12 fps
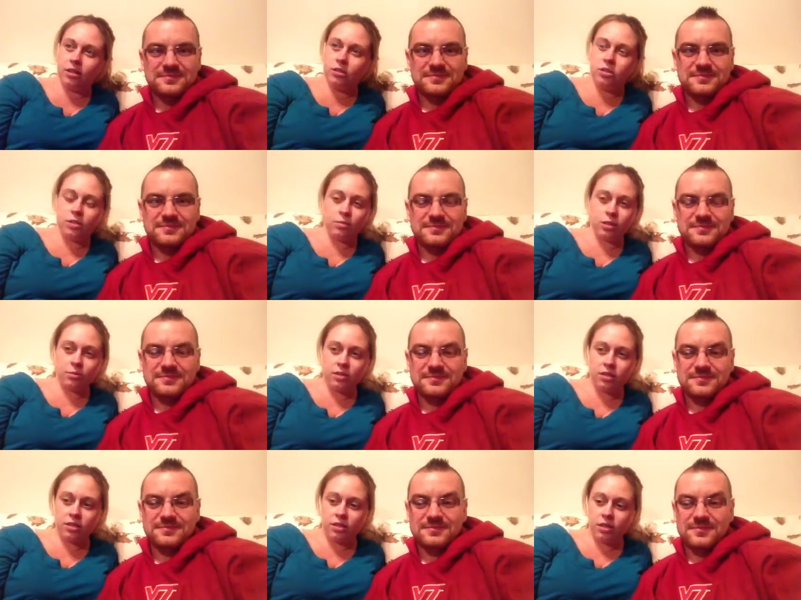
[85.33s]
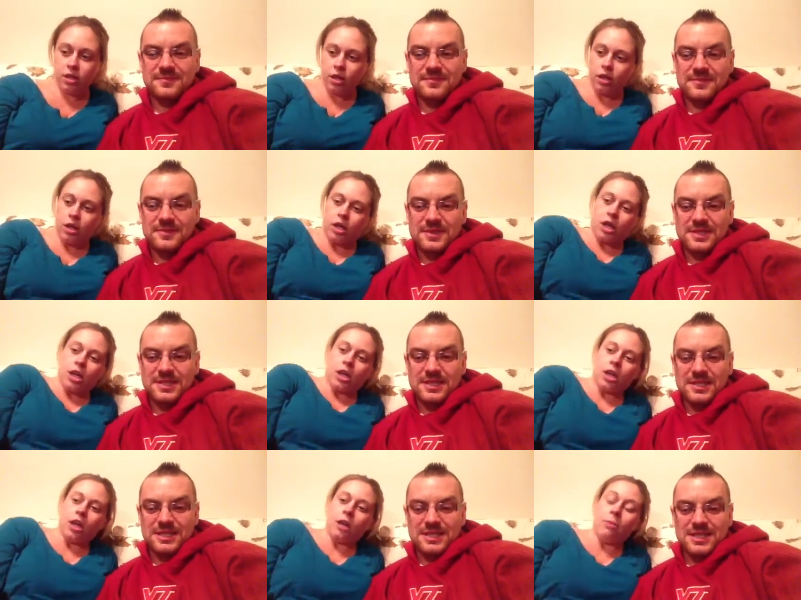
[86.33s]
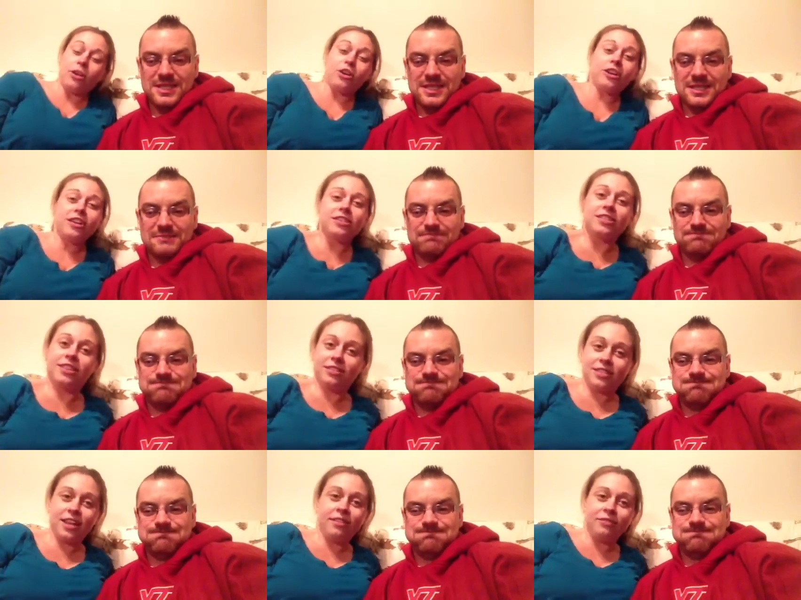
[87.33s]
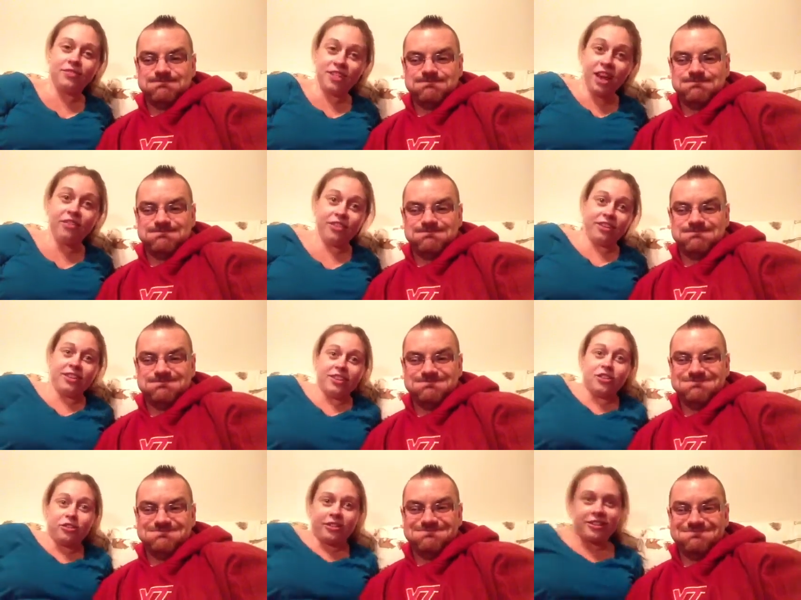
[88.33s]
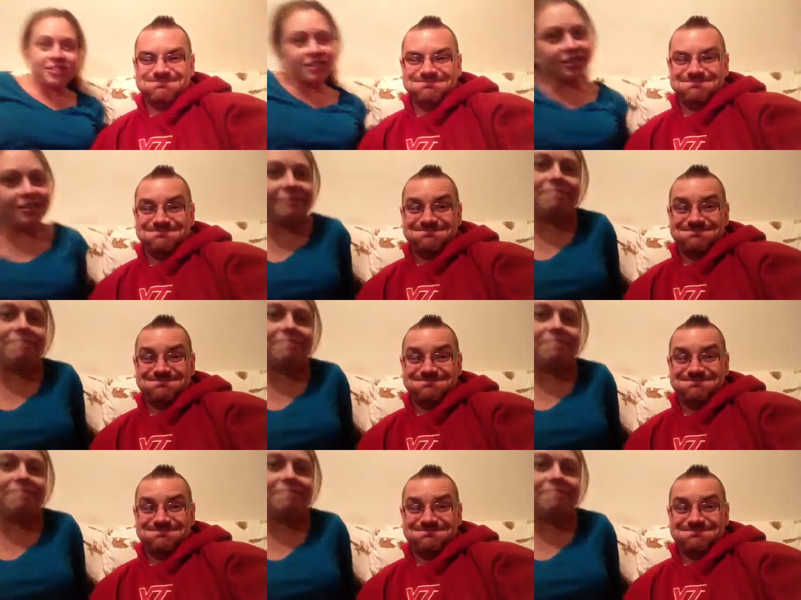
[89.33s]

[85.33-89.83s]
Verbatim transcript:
Speaker 1: new symptoms? My cooking skills have definitely increased.